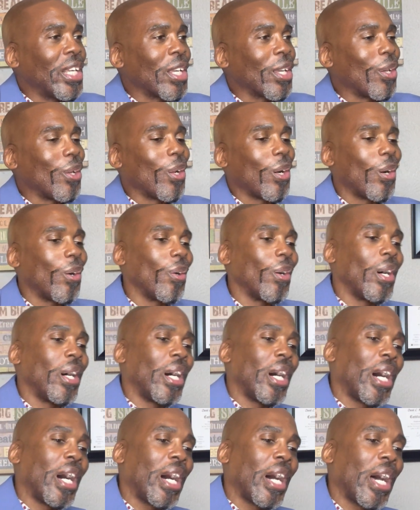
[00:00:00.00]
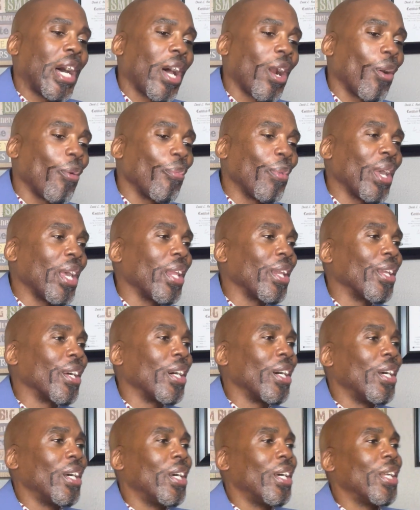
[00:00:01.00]
You know, I don't mean
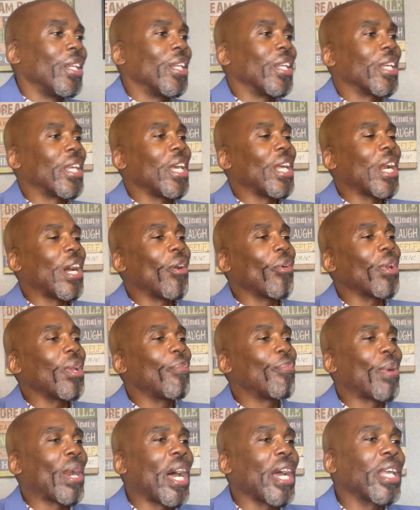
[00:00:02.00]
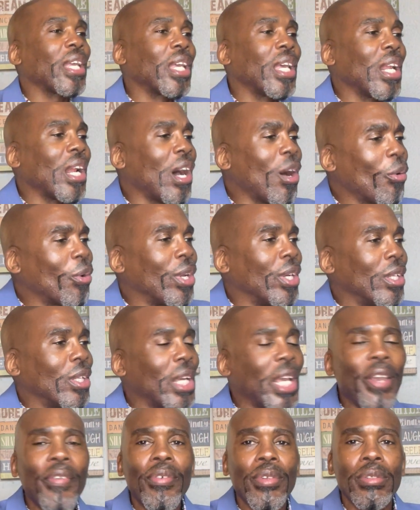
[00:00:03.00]
to get on it, but I can get on it.
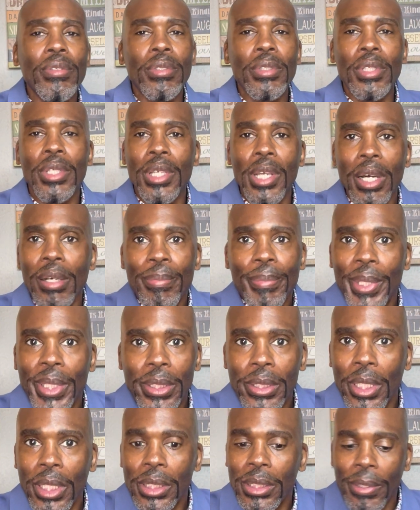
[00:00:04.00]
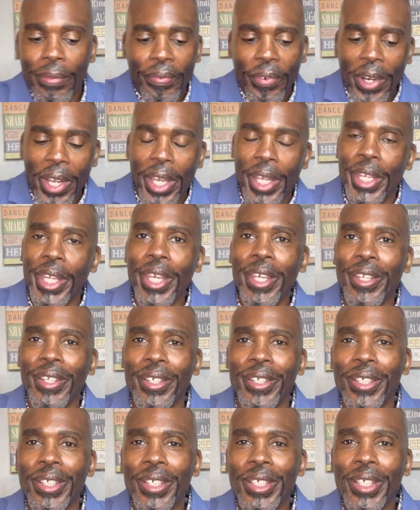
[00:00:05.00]
Even the government is not your friend
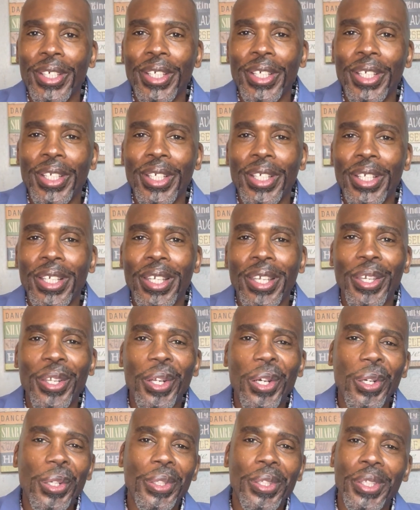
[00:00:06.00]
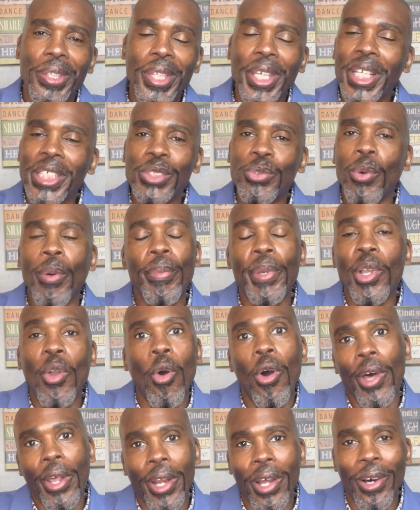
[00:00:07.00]
either. You know, the things wouldn't be
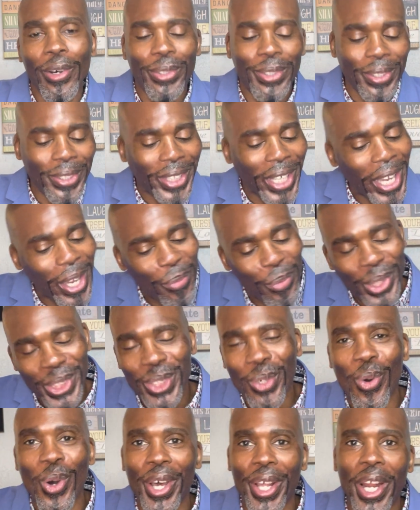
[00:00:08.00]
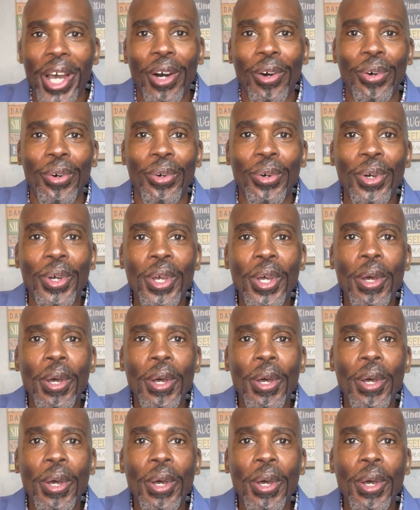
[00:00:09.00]
going on today, what's going on.